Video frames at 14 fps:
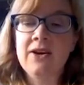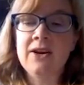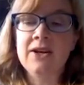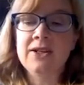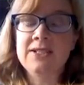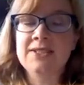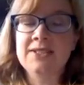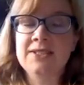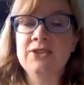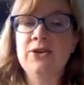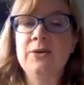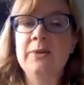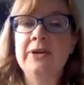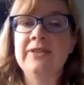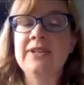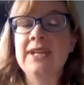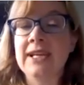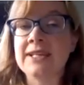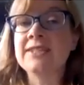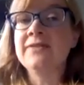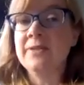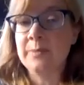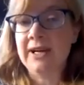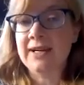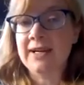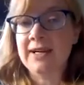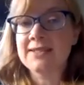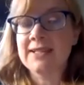it's not all about the negative
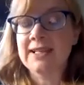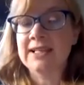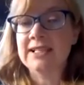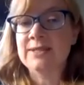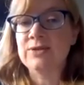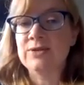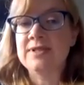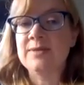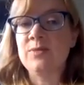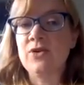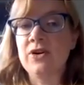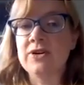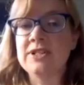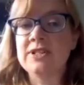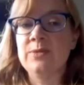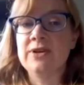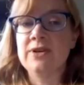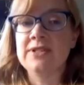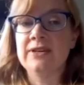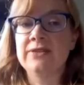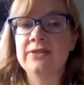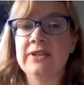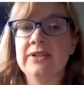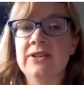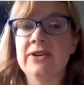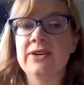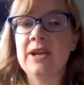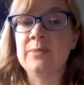impacts, and I suppose it's important to point out that
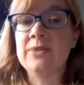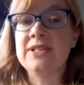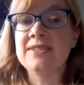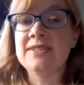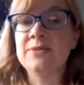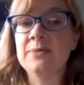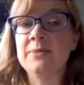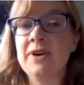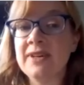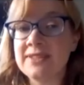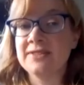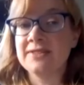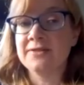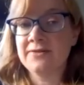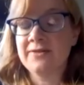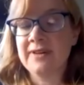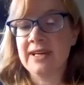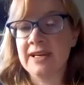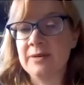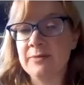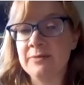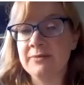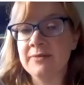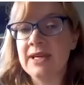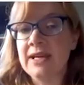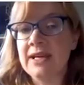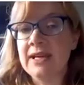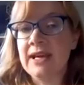there can be some positive
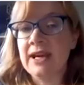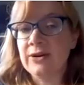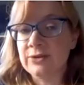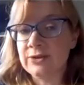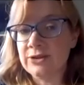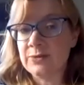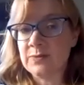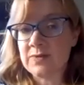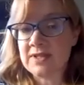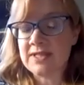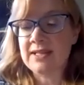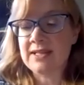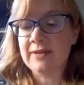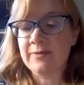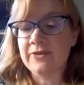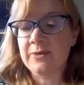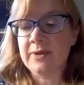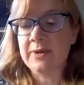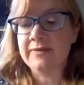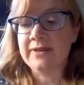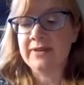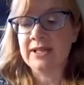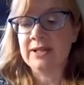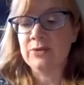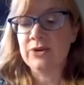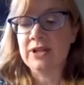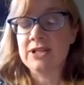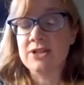outcomes from
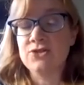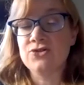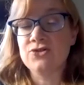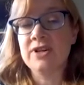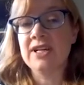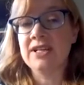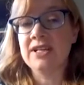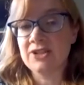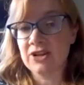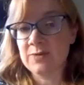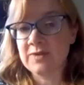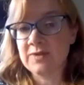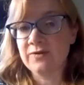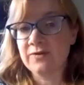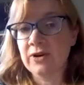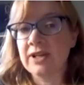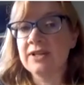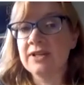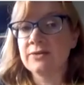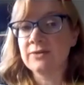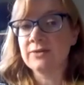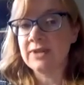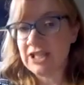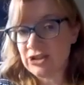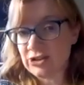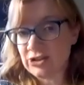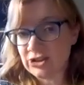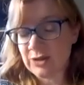having a brain injury in terms of working on
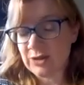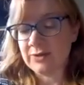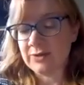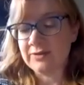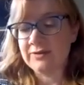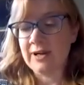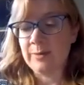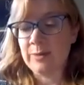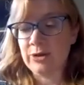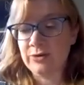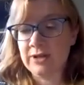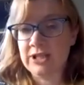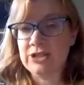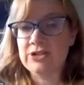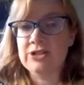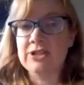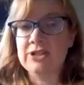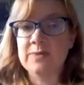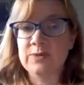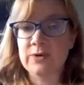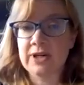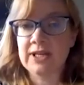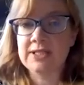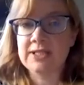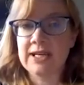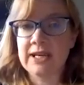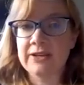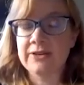relationship and family relationships
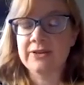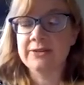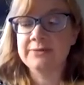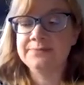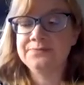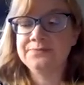working together.